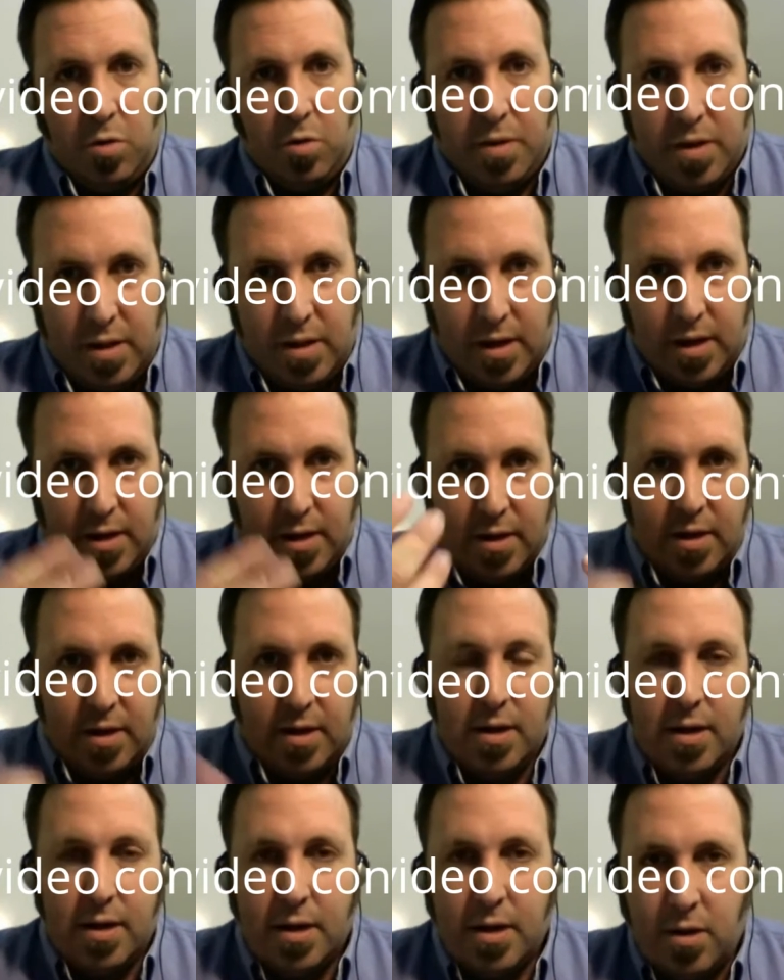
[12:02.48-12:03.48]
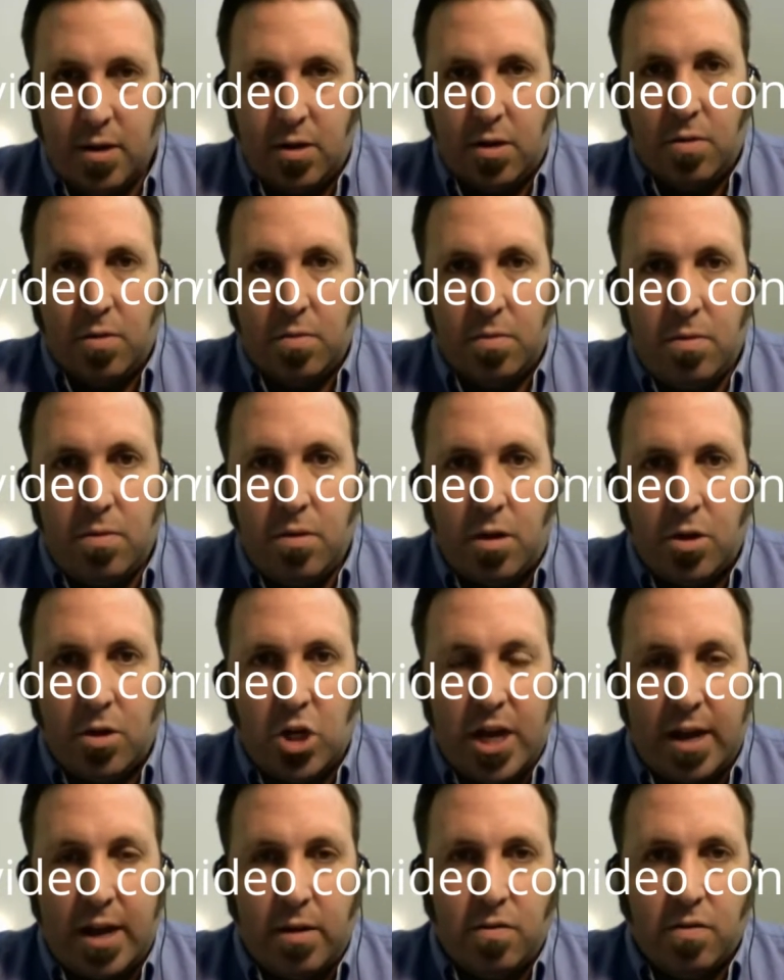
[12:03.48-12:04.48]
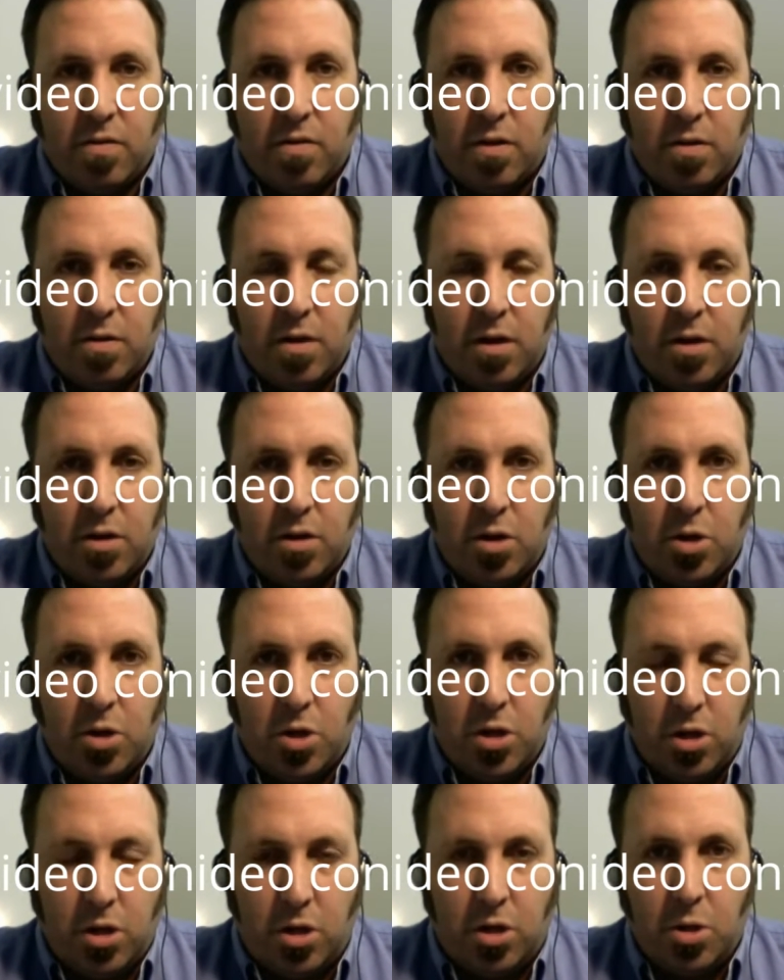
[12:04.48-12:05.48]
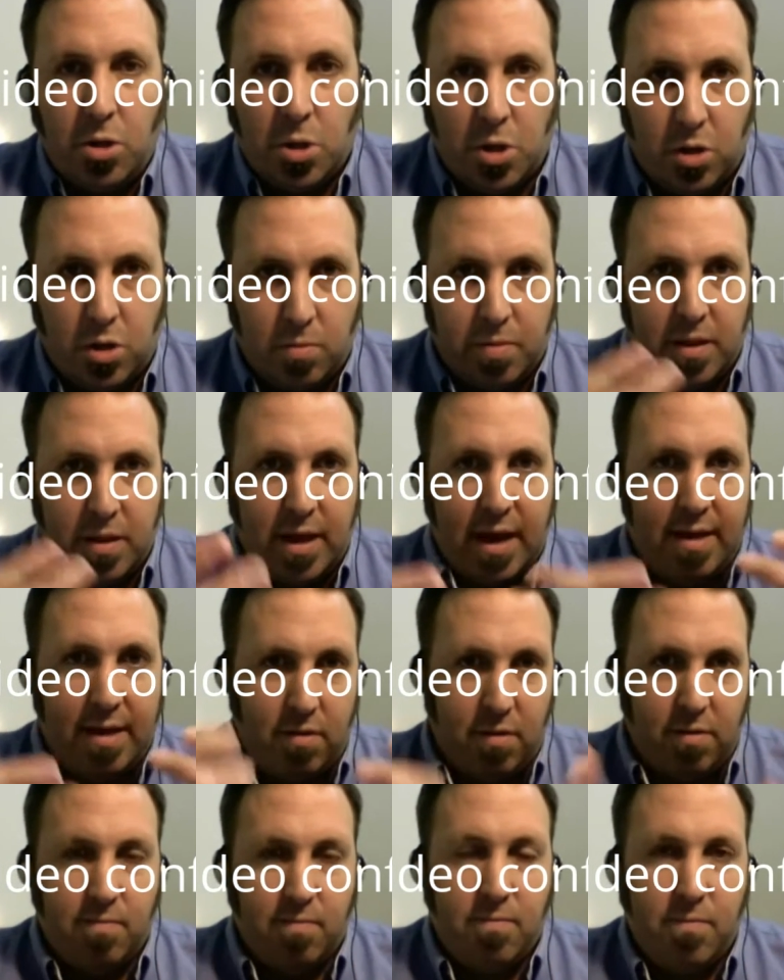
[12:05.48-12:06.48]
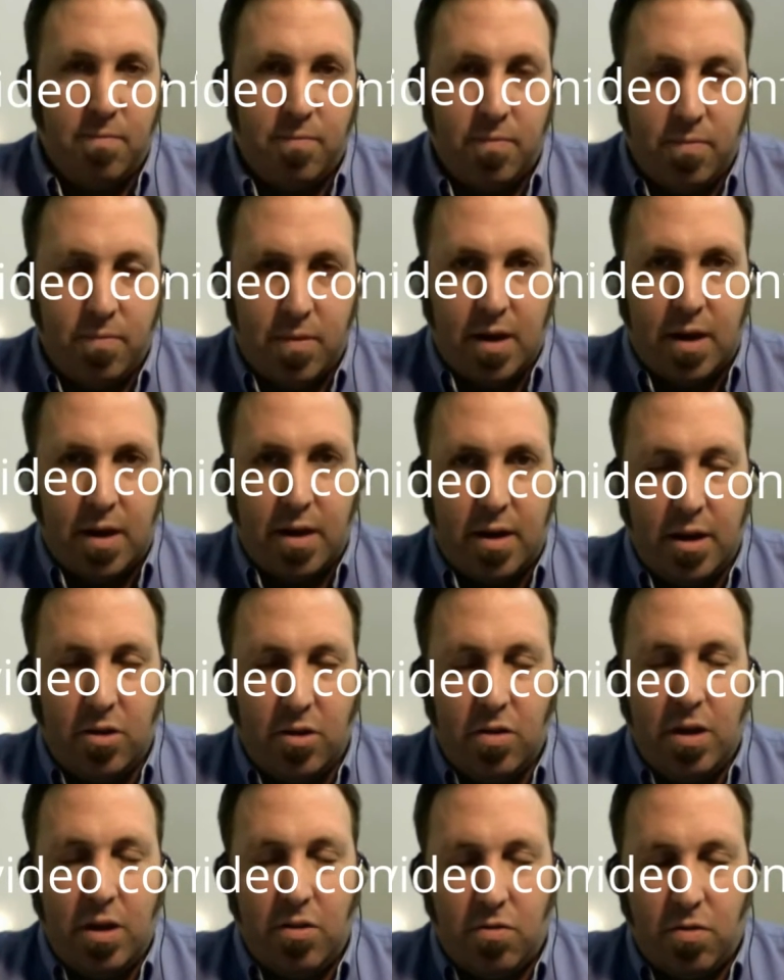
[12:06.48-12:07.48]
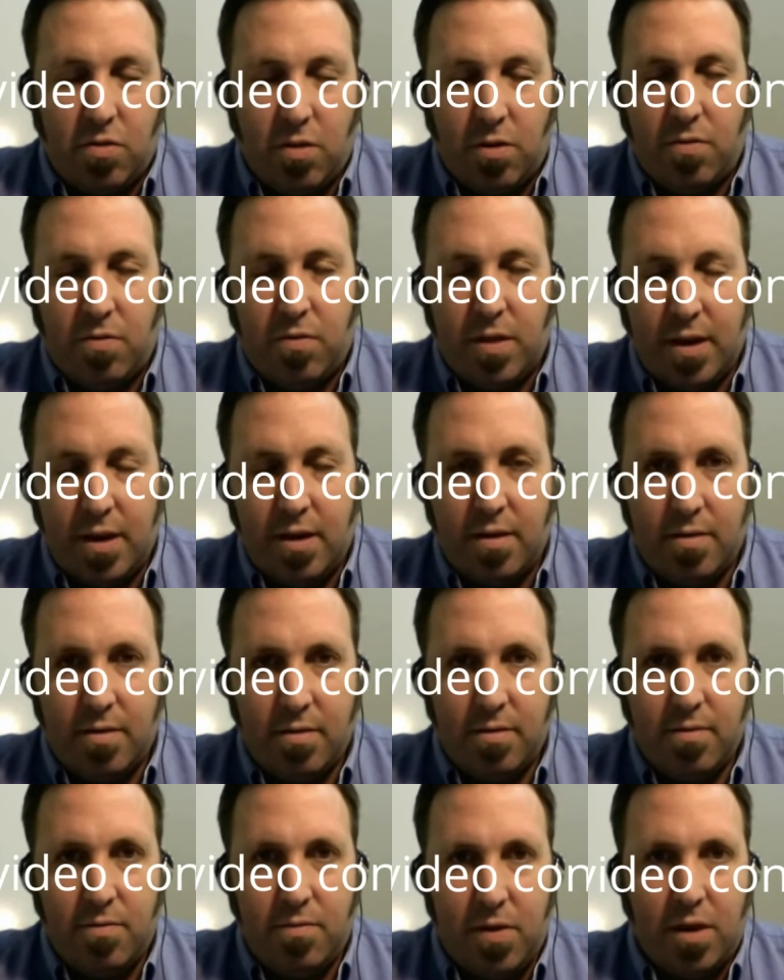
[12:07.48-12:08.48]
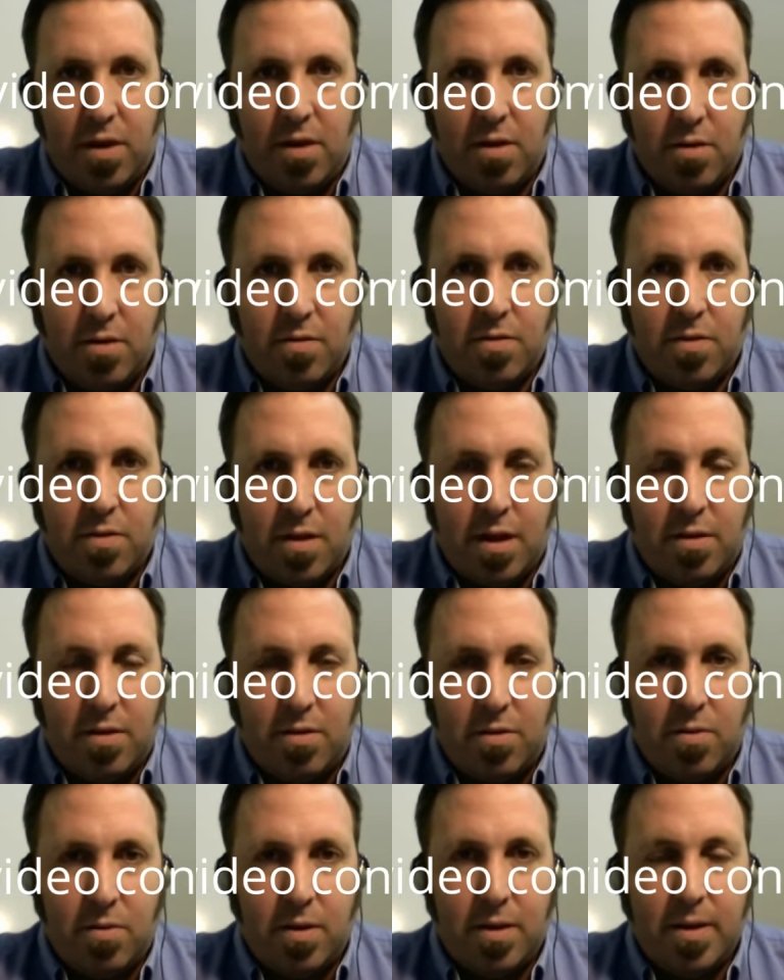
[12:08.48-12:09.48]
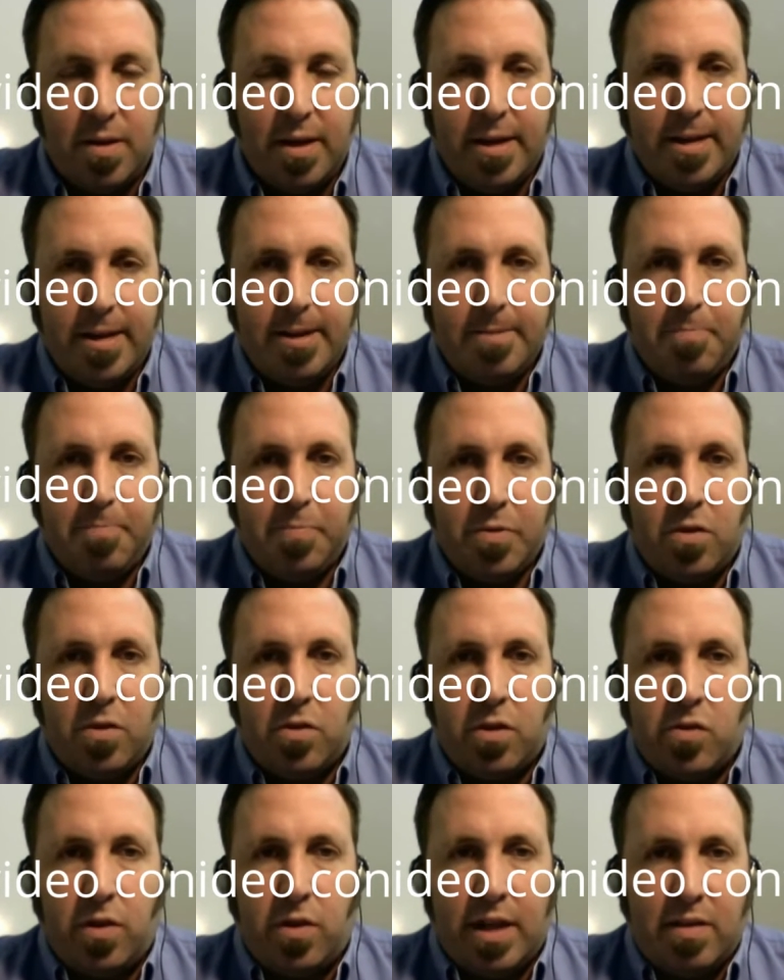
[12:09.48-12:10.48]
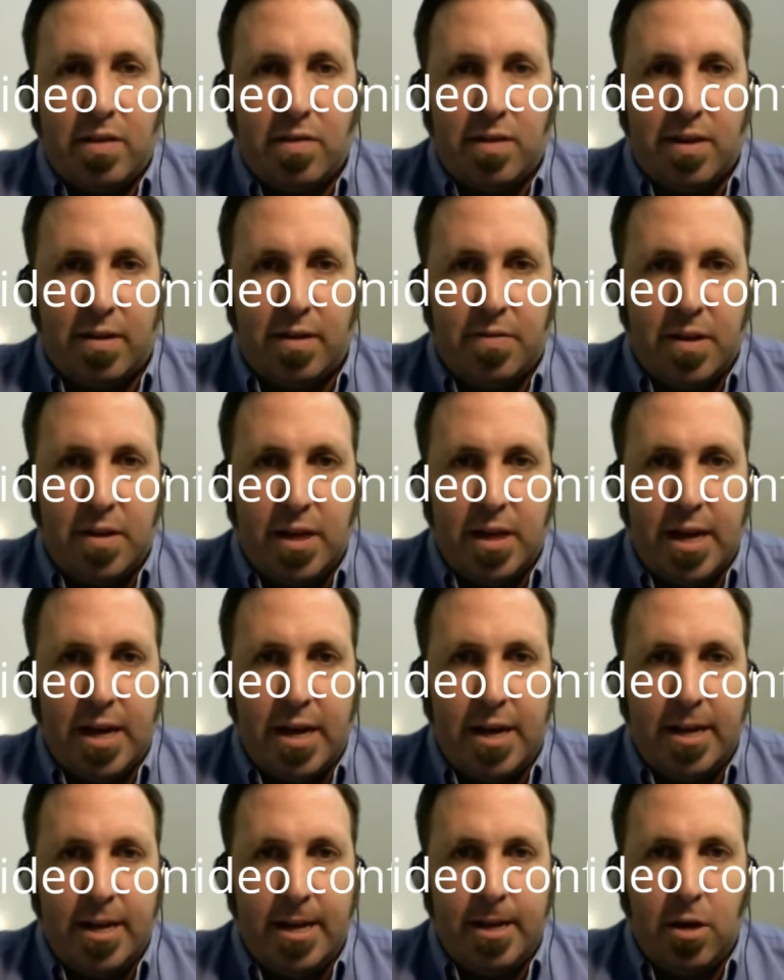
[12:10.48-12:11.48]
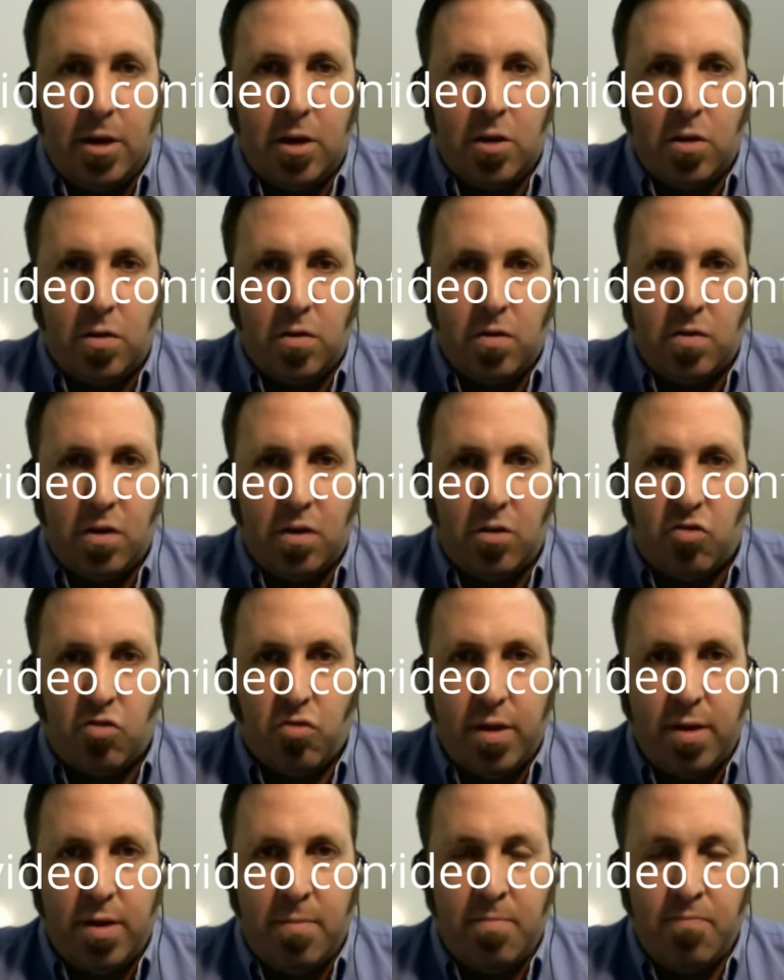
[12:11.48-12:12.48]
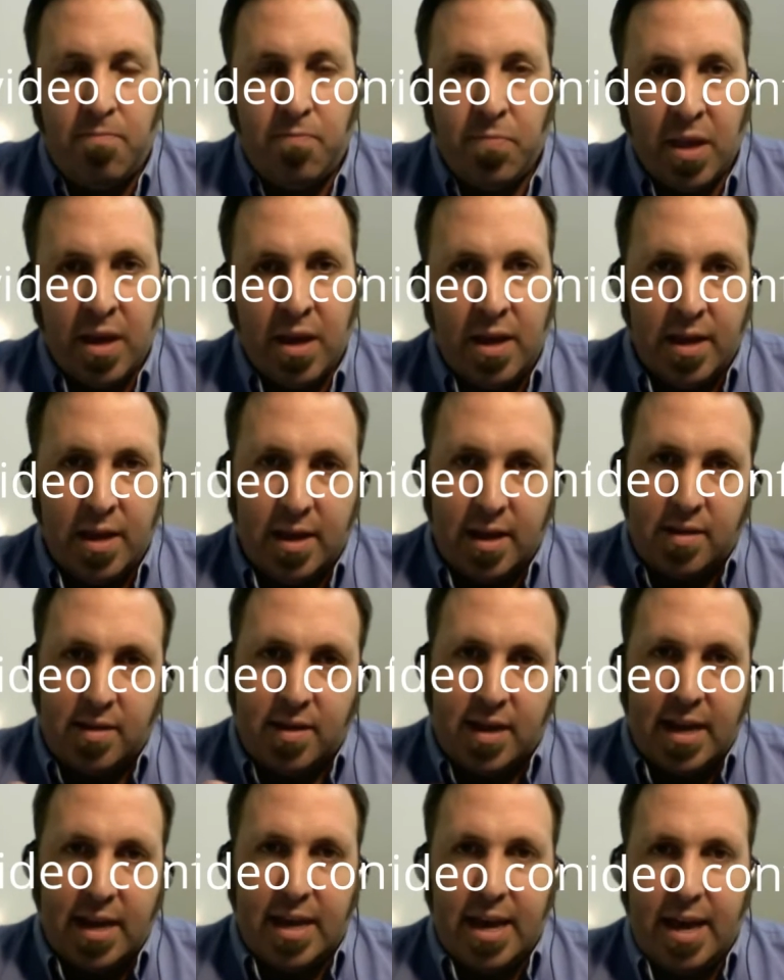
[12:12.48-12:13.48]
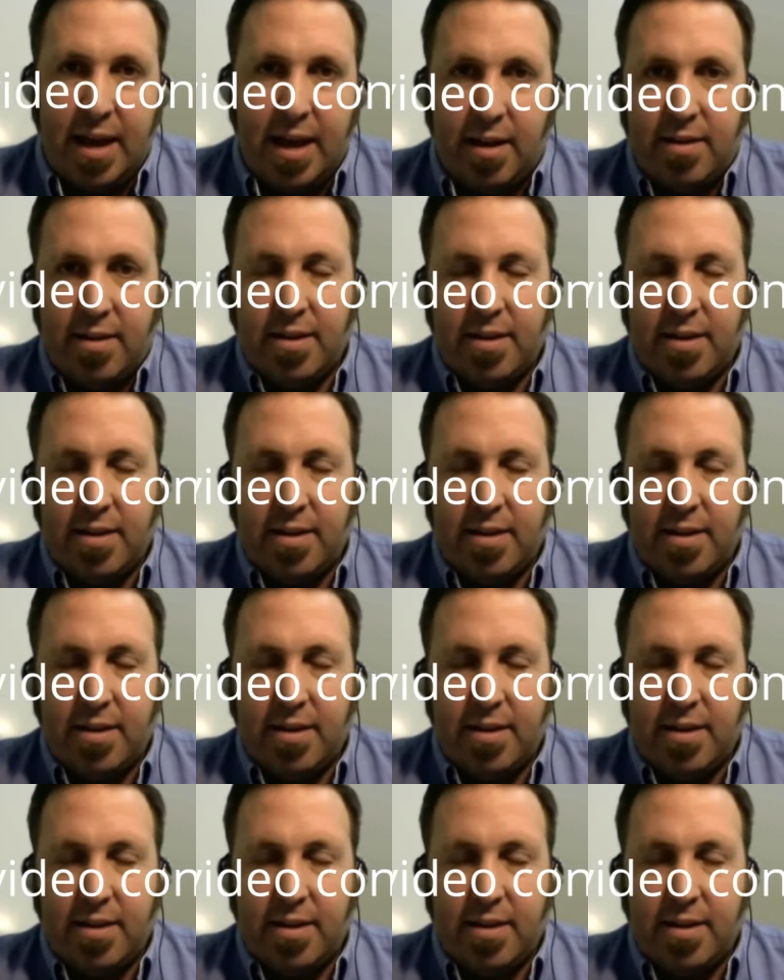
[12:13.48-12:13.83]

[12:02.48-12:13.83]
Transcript: and they're got channels on YouTube, and they have a intro for their videos that they do, and so it does all that stuff in the editing. You can also trim and take out